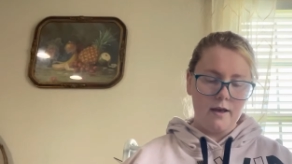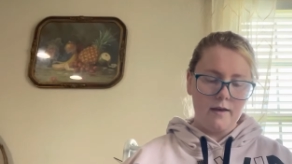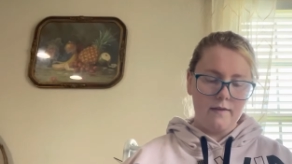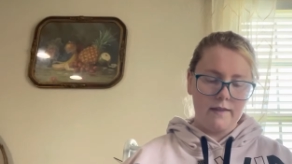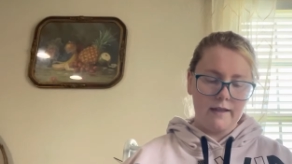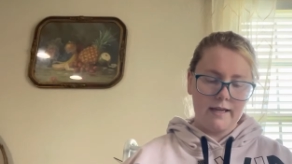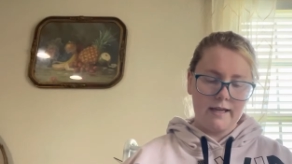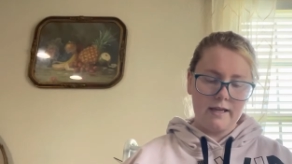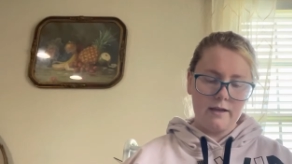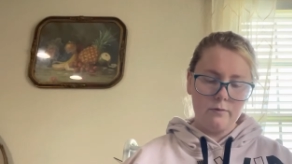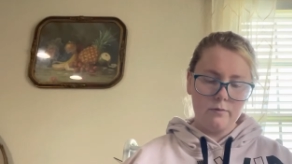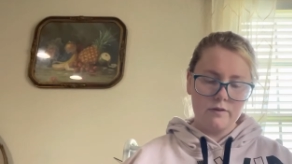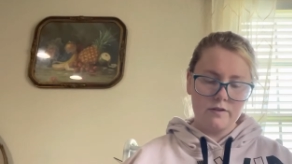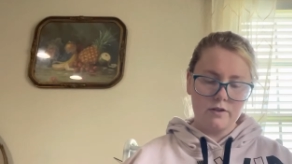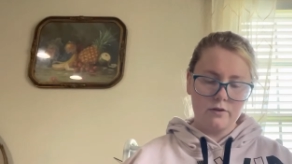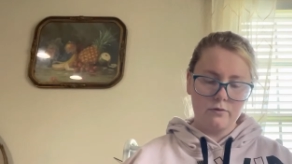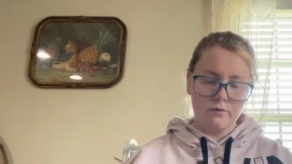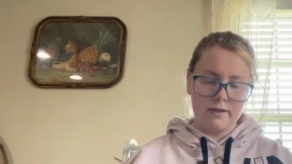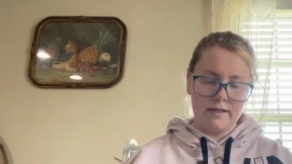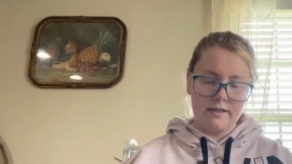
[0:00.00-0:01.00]
The key was
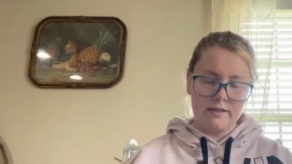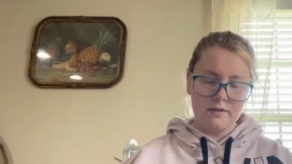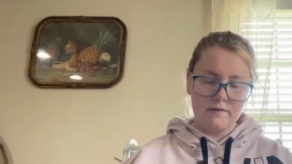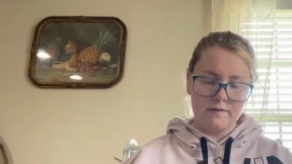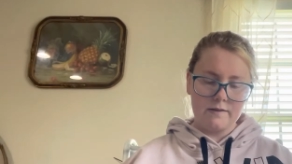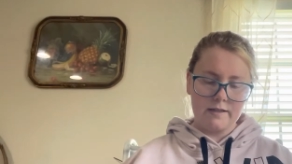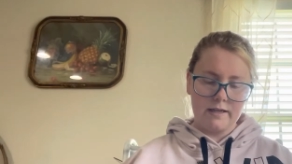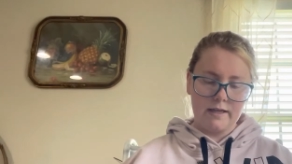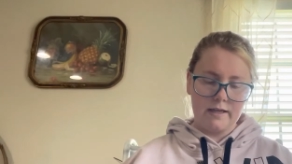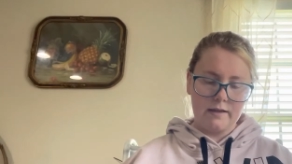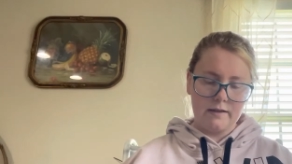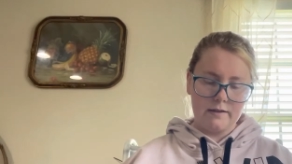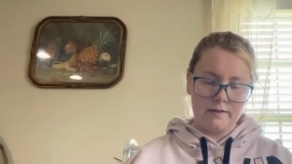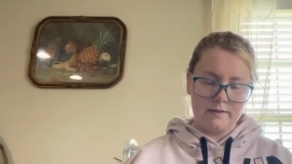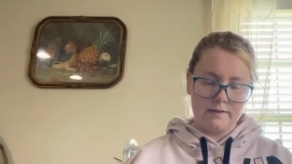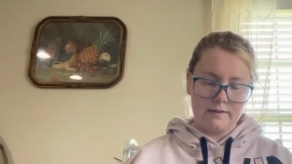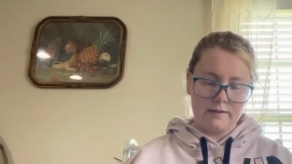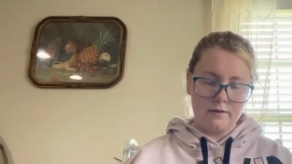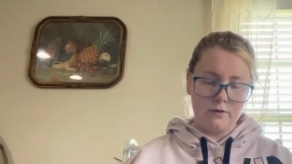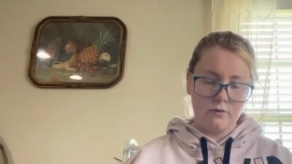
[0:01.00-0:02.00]
green, ski
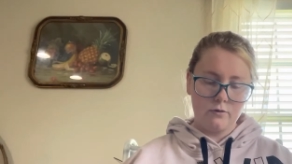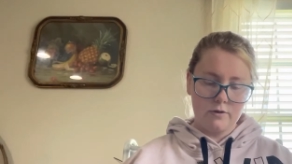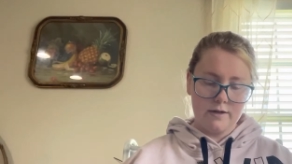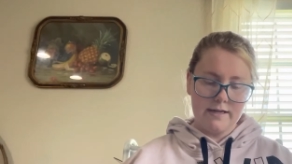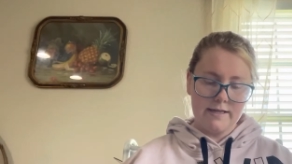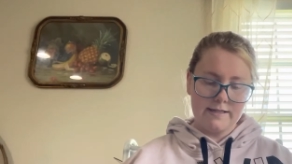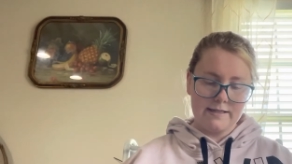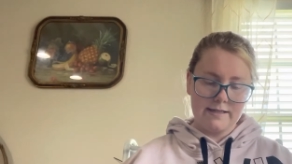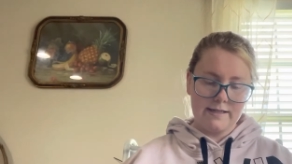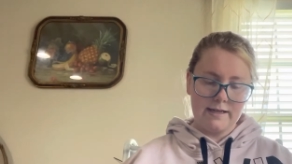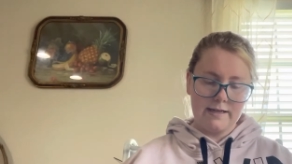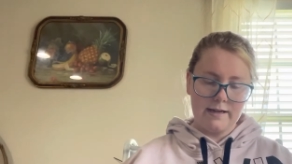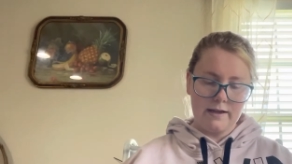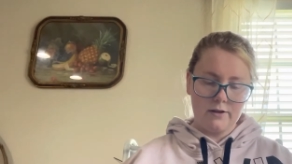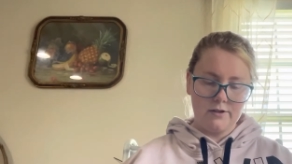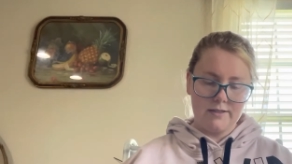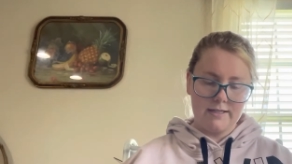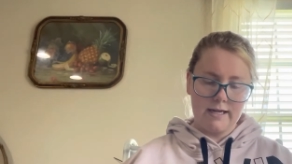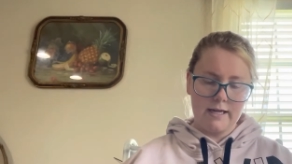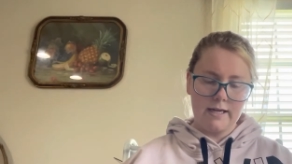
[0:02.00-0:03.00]
Green Scene
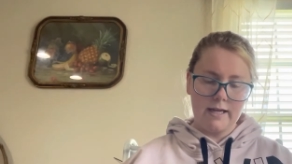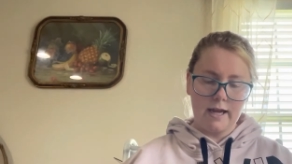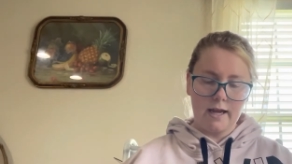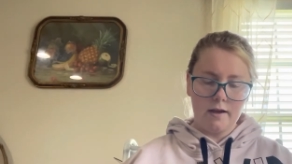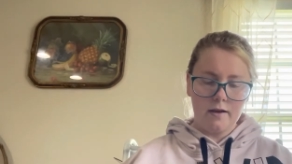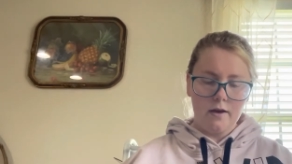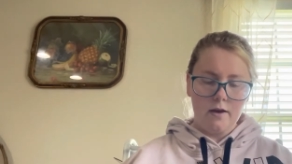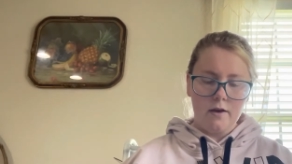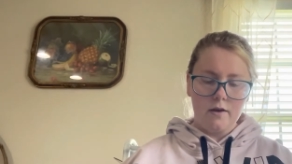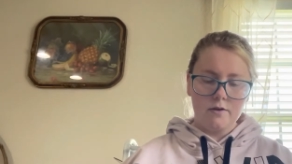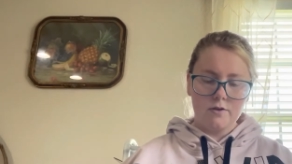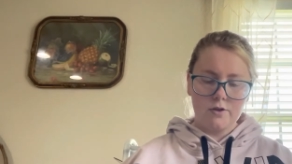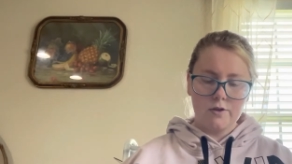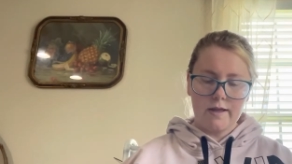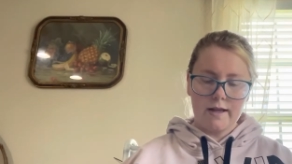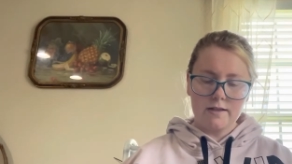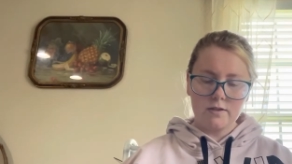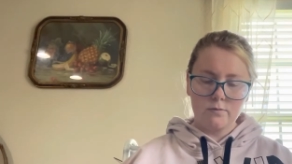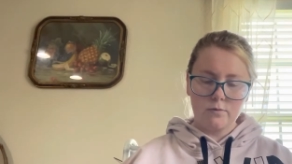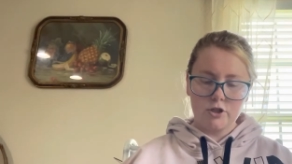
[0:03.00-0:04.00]
LTD, so
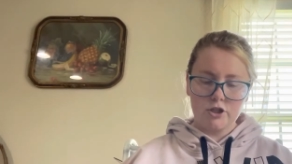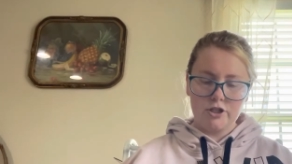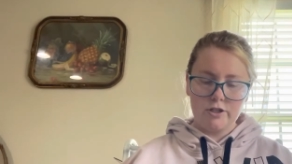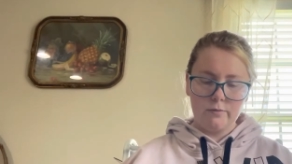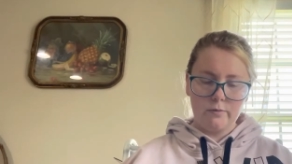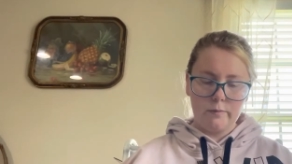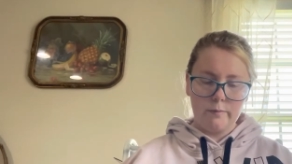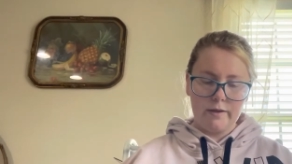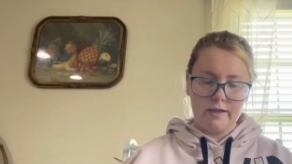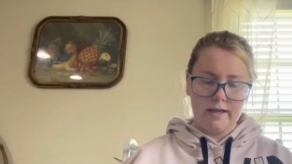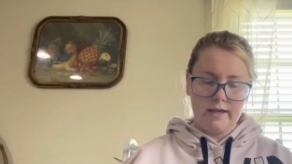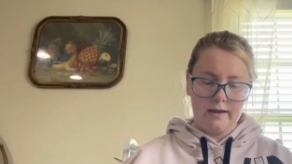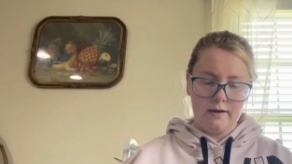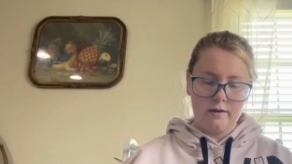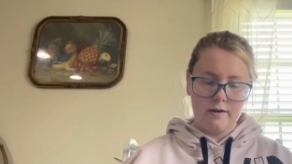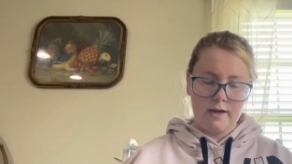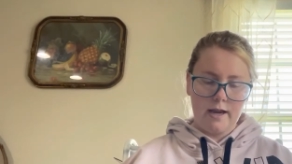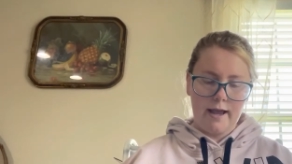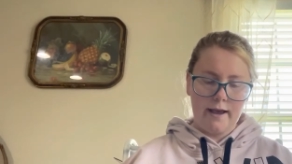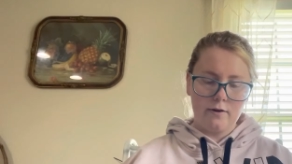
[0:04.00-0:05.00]
that's where she would
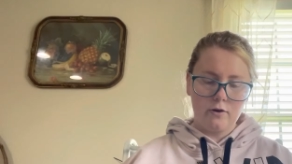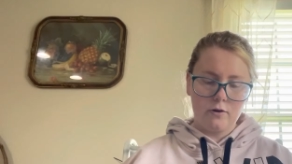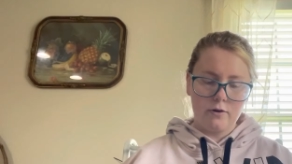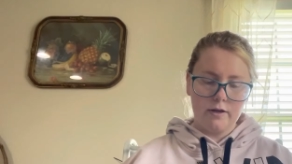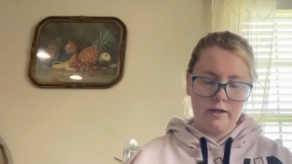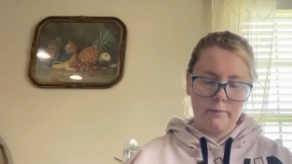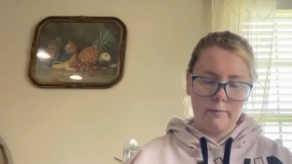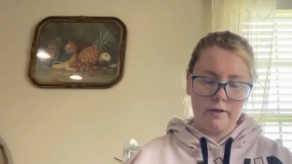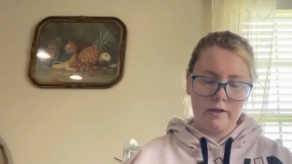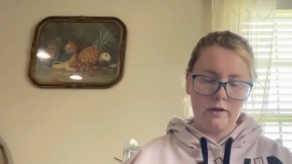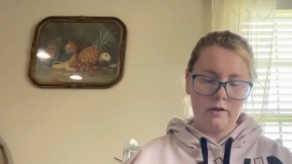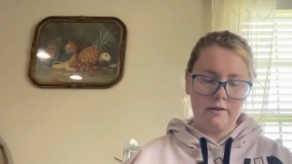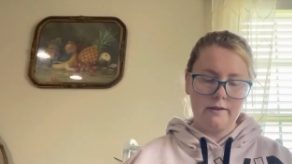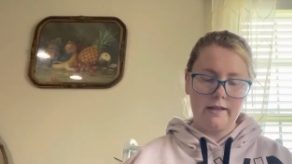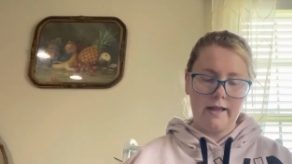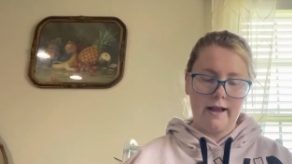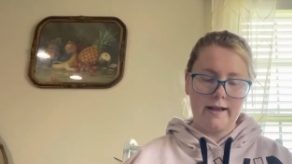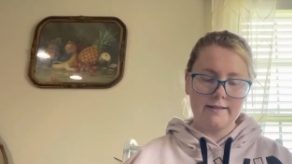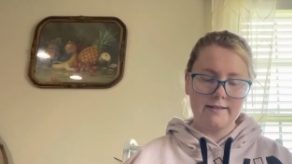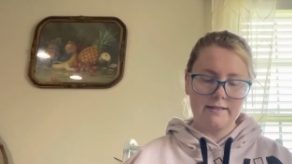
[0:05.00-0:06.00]
begin, had already begun
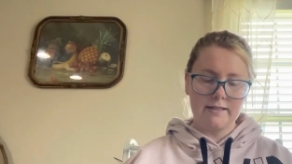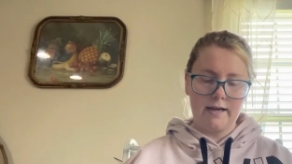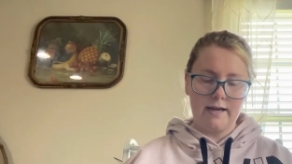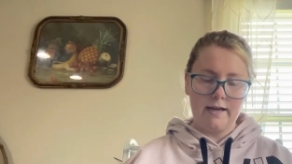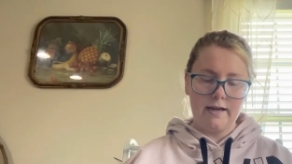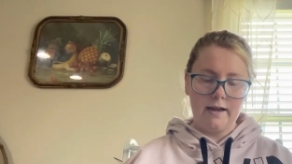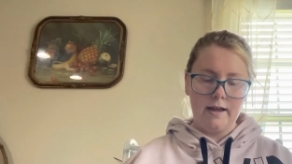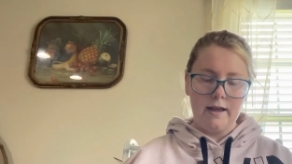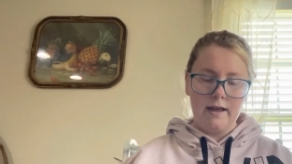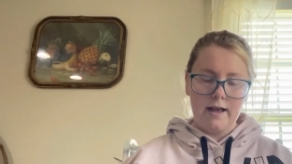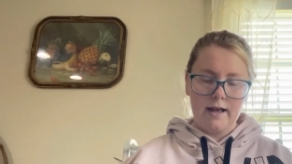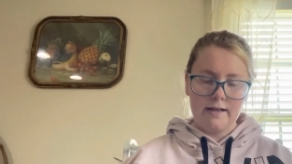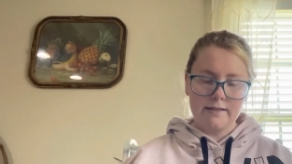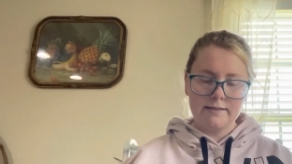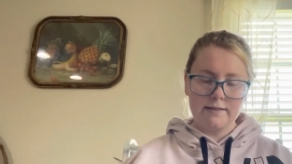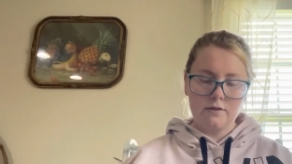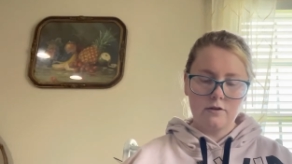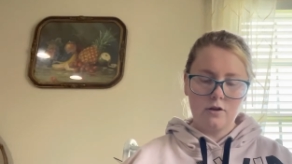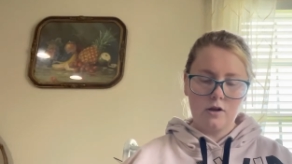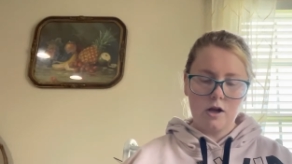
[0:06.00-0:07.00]
last night as
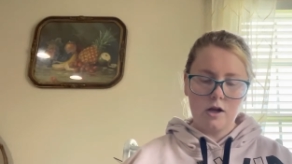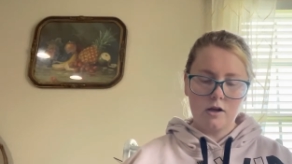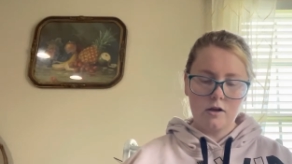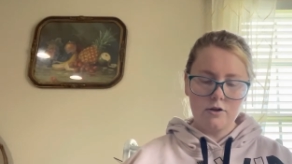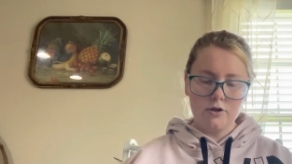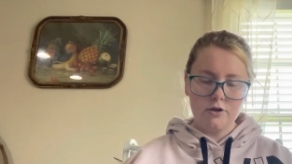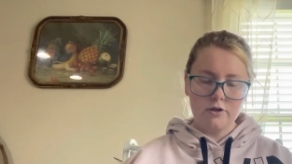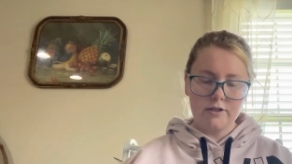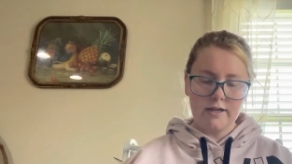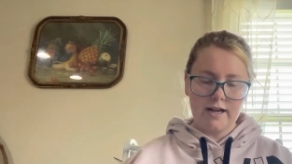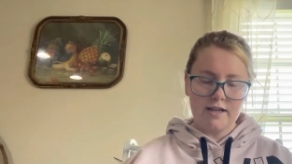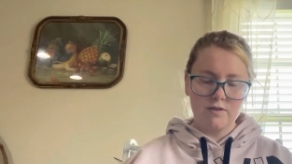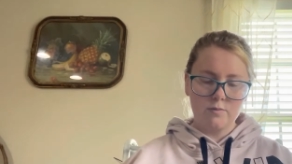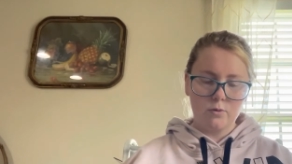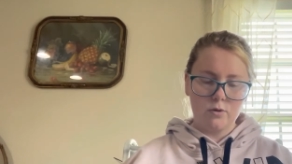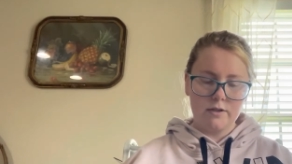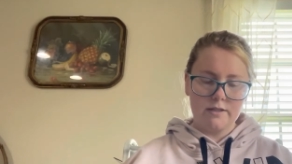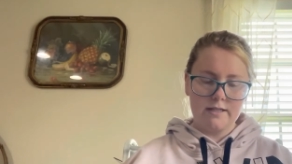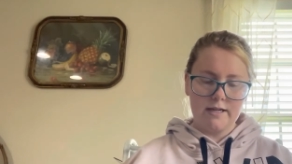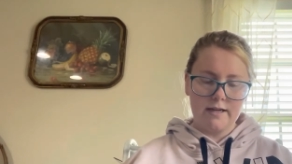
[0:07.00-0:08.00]
the clock on her
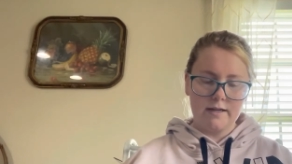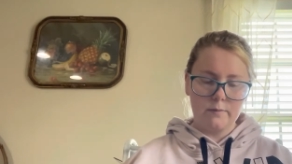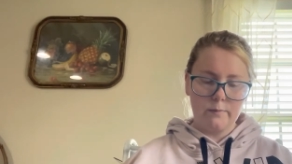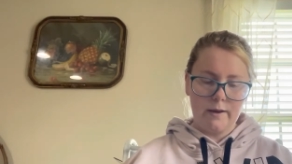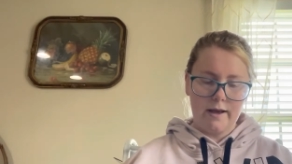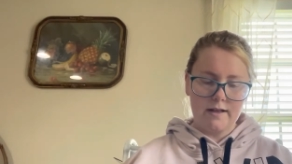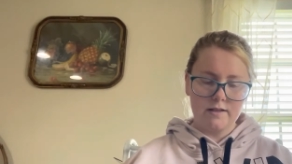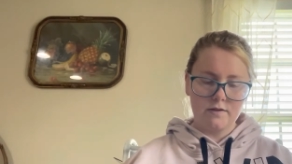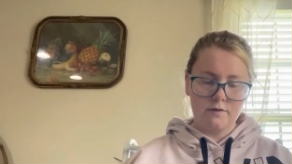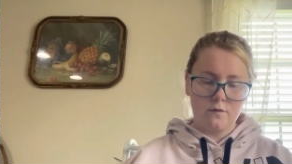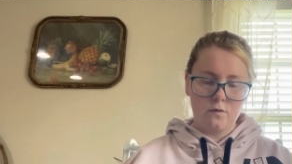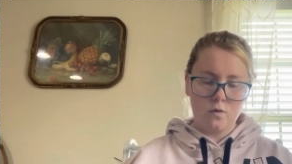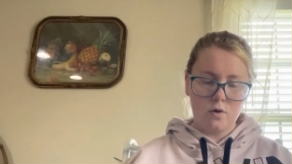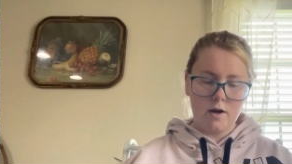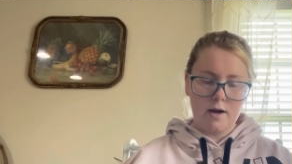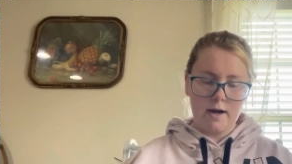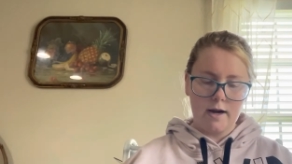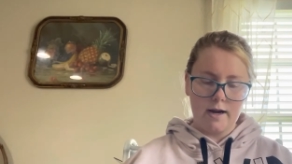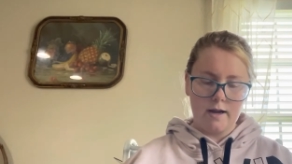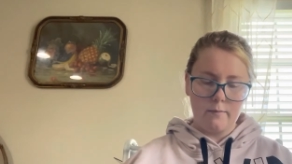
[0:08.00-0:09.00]
dashboard ticked past 4
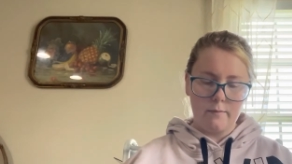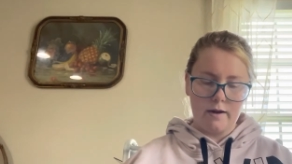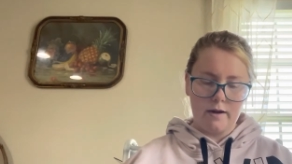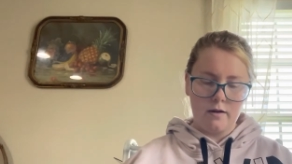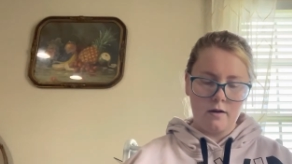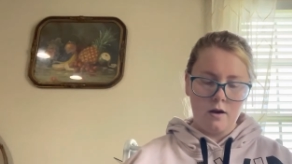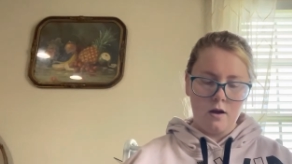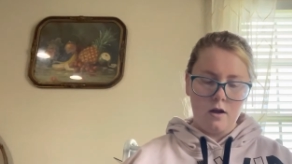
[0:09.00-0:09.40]
a.m. and